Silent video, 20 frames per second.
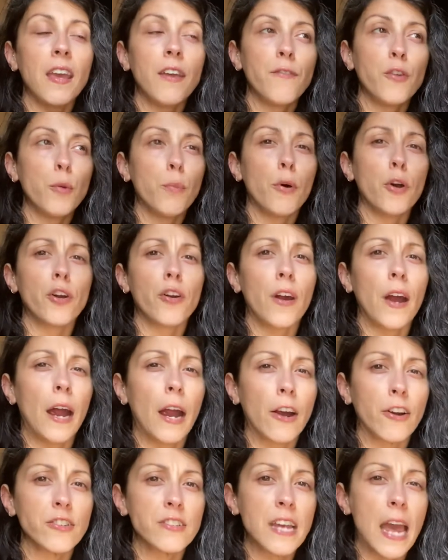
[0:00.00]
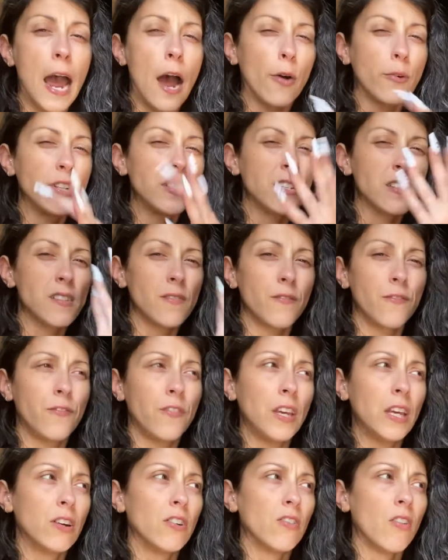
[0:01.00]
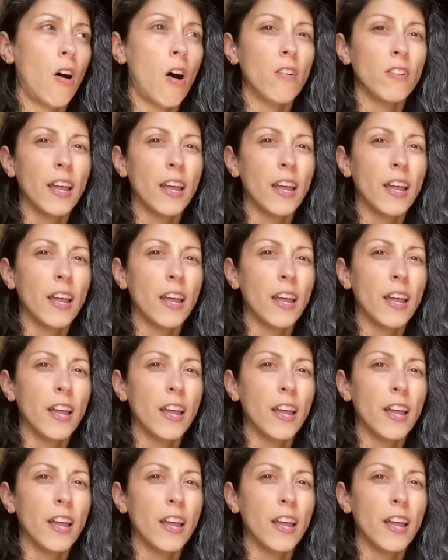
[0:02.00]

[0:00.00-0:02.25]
If you put your hair down, it doesn't feel all